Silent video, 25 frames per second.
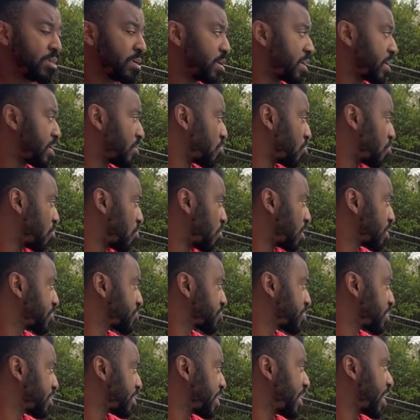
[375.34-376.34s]
and
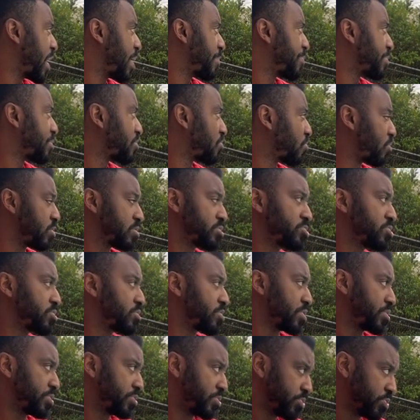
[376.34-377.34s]
what's gonna happen and what you're
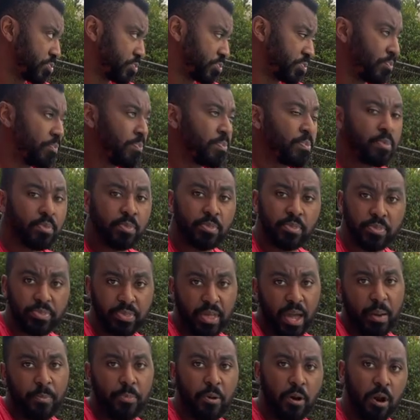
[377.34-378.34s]
gonna do.
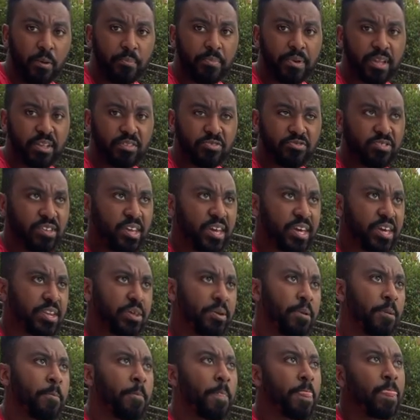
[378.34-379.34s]
That part being said,
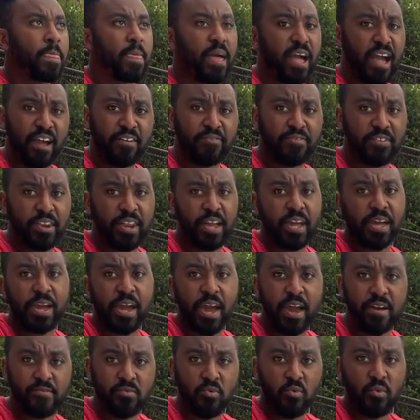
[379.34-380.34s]
after that,
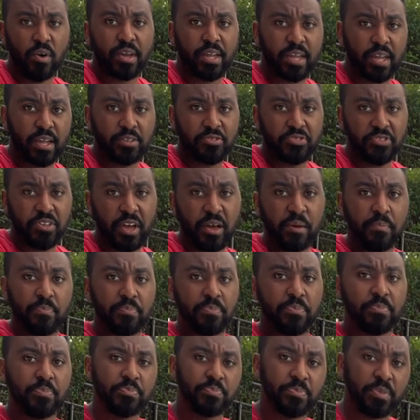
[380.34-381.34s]
everyone gets up,
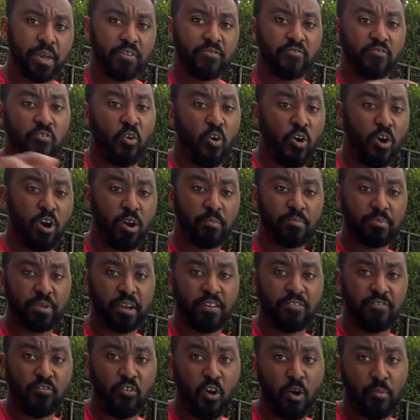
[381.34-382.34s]
they form they
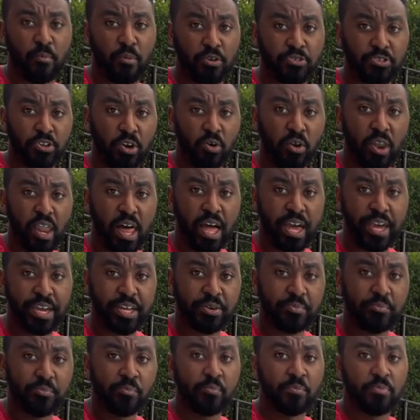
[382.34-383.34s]
form a tow line,
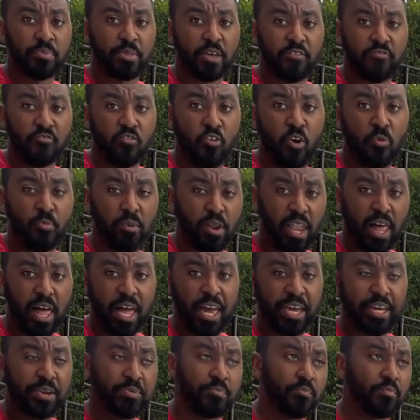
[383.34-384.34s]
they form a
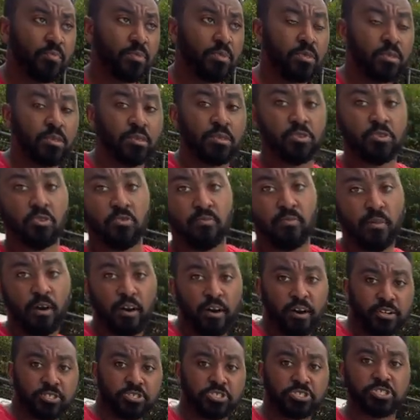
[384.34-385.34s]
line, you
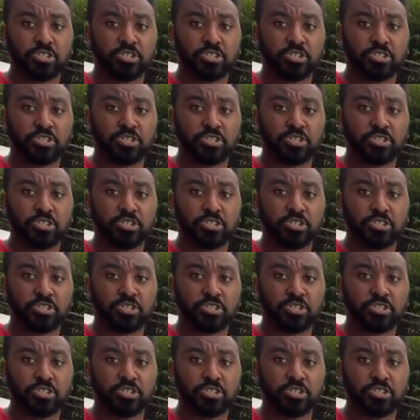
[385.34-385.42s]
march,